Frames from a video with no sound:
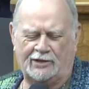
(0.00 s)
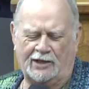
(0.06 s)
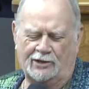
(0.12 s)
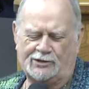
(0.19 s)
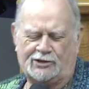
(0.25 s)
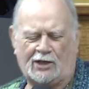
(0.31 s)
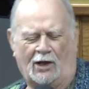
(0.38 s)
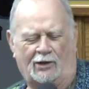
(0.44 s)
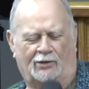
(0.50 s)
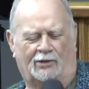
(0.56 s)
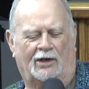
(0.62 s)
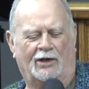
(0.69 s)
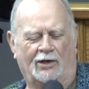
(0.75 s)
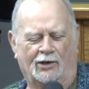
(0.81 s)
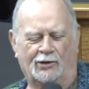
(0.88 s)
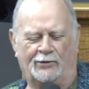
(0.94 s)
Yeah,
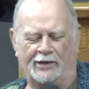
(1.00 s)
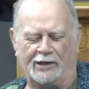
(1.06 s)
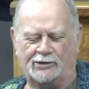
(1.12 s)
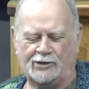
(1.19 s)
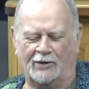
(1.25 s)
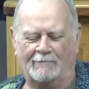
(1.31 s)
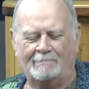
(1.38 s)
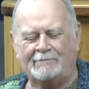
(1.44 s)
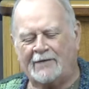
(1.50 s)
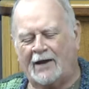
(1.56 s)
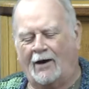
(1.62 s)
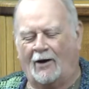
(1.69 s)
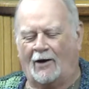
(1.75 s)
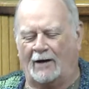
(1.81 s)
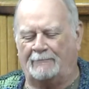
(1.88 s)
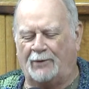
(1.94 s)
you look like a one
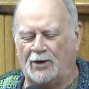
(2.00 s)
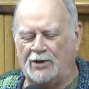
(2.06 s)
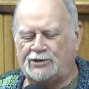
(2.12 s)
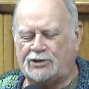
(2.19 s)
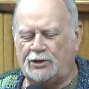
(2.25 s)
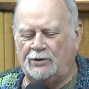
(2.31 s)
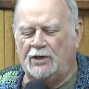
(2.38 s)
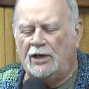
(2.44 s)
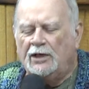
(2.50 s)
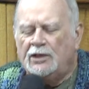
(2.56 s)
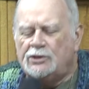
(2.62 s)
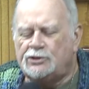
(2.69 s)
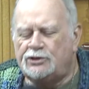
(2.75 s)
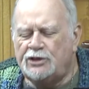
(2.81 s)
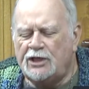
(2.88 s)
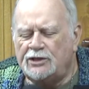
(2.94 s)
cell
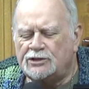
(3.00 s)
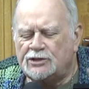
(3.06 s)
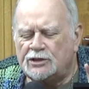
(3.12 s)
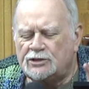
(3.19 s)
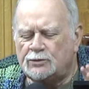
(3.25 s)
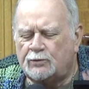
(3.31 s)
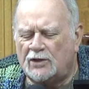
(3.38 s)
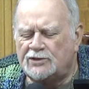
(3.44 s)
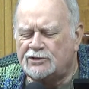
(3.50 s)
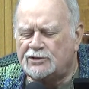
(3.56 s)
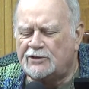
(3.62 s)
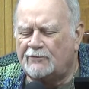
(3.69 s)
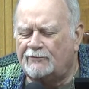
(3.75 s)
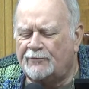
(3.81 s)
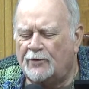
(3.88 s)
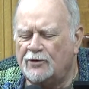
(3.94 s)
creature.
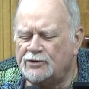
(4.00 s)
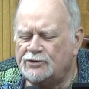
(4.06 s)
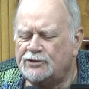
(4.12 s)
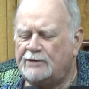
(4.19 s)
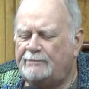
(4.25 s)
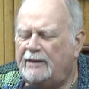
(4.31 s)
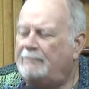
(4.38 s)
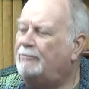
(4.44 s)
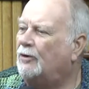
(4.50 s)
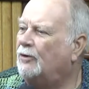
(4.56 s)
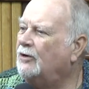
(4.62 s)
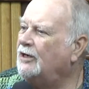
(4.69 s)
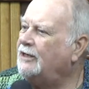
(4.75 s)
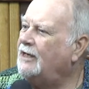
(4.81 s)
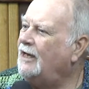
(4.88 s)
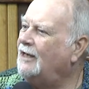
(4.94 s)
All right, point two
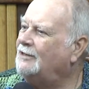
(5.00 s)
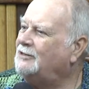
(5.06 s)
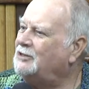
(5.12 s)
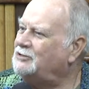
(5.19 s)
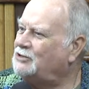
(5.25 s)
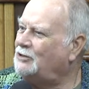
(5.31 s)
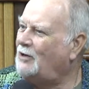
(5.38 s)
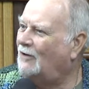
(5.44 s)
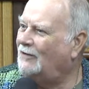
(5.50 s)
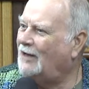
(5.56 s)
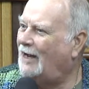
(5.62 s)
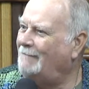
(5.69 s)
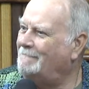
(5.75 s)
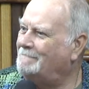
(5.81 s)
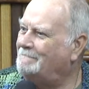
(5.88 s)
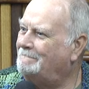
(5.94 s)
Jesus was
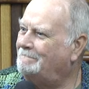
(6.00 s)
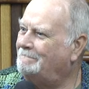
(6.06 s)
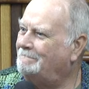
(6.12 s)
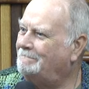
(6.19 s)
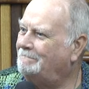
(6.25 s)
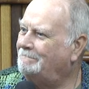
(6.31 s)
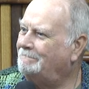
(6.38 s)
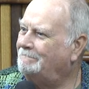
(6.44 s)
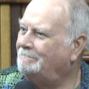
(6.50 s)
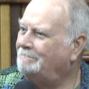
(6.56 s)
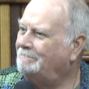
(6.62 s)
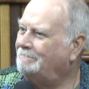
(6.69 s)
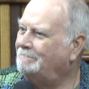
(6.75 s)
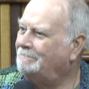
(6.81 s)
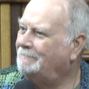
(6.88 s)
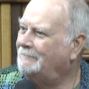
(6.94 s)
the first to be
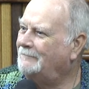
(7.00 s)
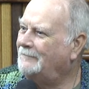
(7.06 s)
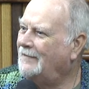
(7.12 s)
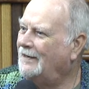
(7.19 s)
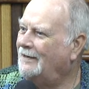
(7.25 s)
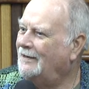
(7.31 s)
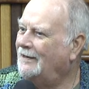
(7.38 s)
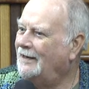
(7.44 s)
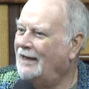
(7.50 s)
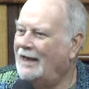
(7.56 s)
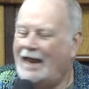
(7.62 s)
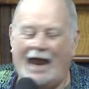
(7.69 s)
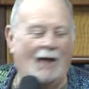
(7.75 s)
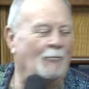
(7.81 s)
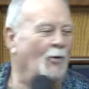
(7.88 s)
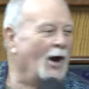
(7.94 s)
born again. Did you know
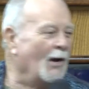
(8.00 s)
that?